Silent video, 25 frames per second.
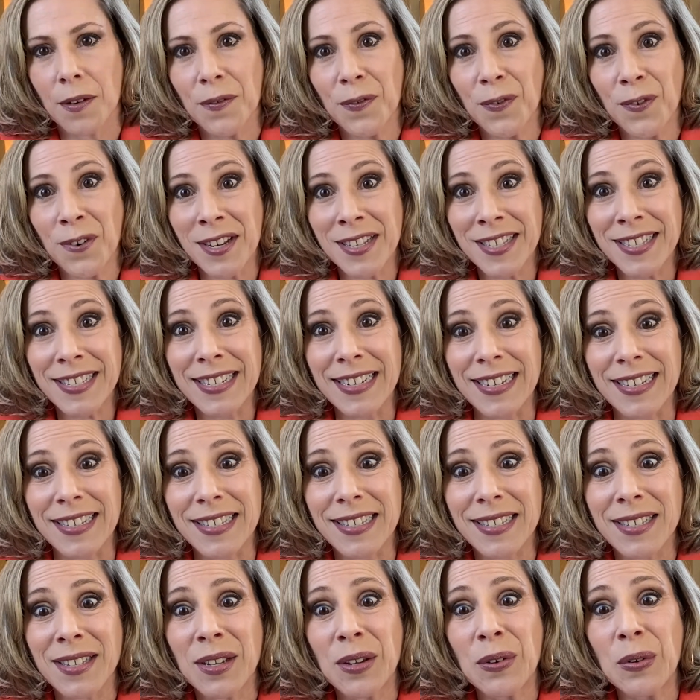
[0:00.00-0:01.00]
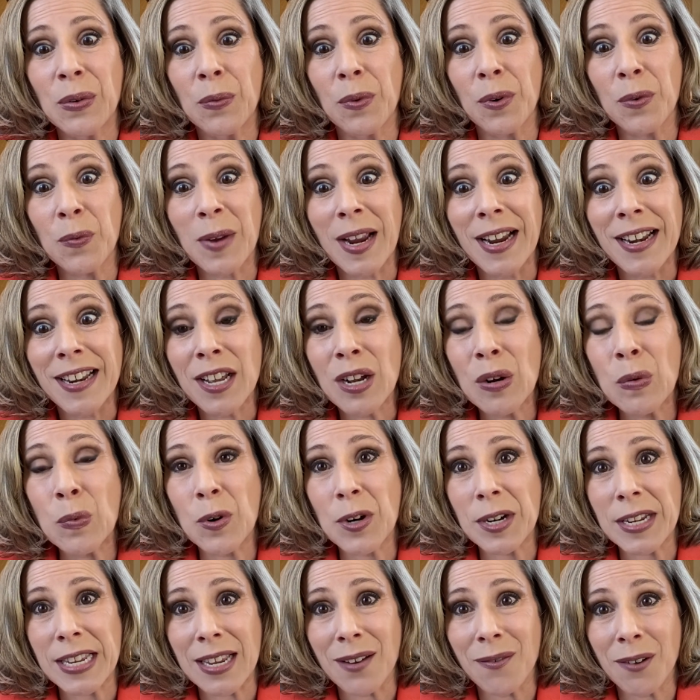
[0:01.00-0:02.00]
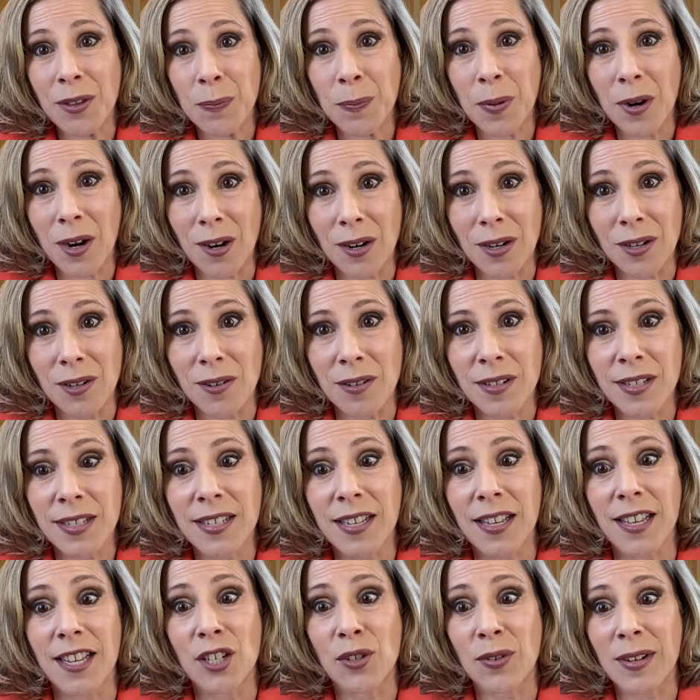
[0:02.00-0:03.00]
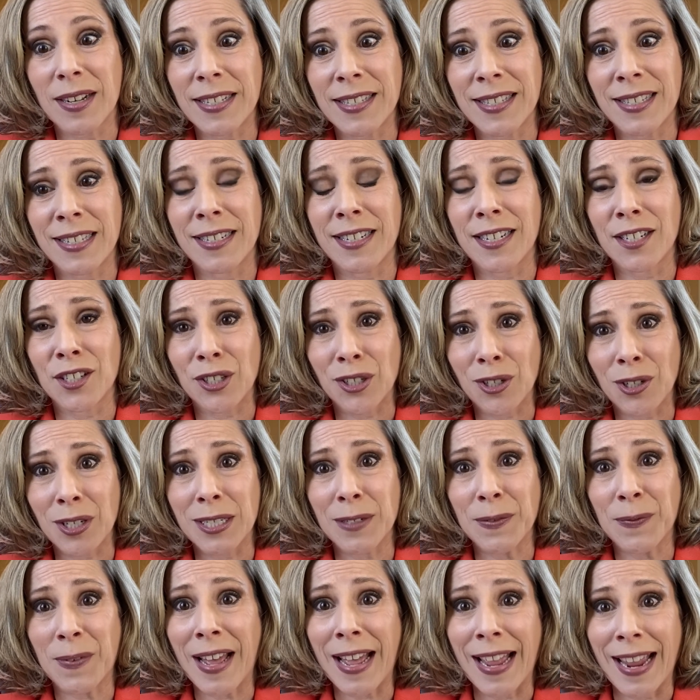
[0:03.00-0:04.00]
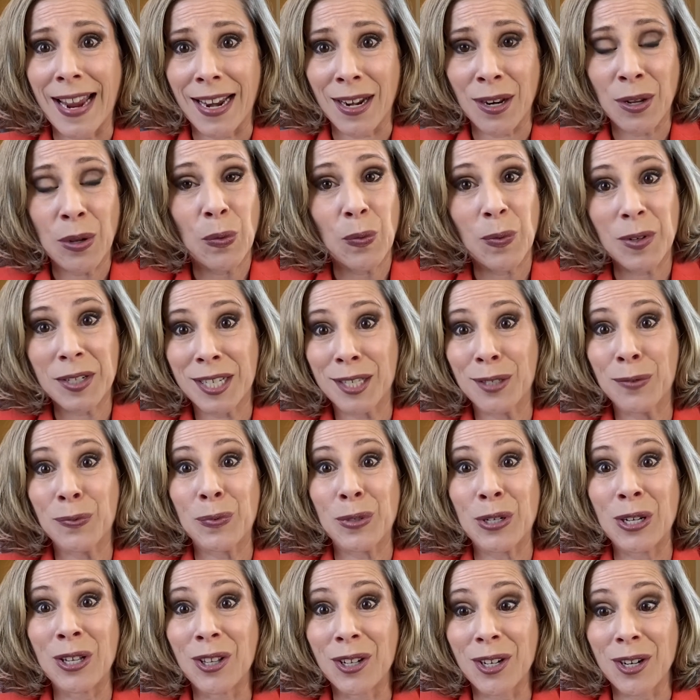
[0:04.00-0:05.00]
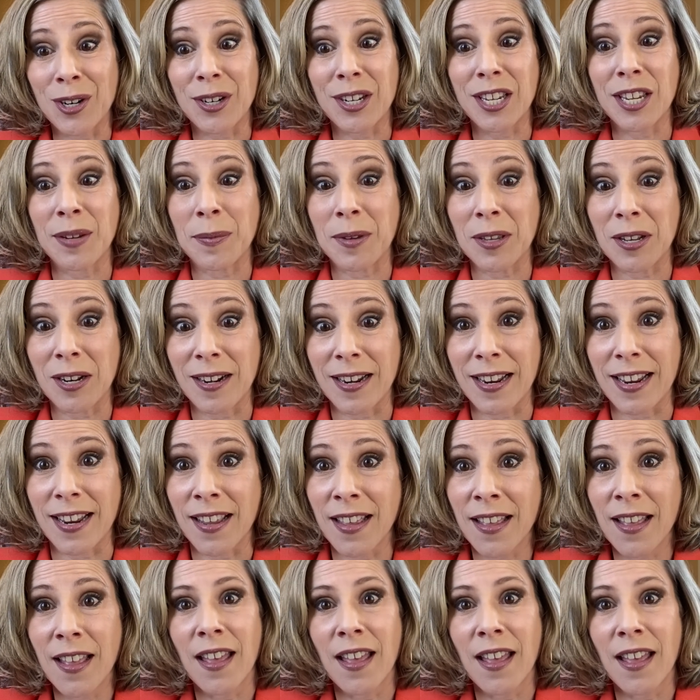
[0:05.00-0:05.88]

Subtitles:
For instance, we're right now working with partners to address the digital divide, which is real in our community,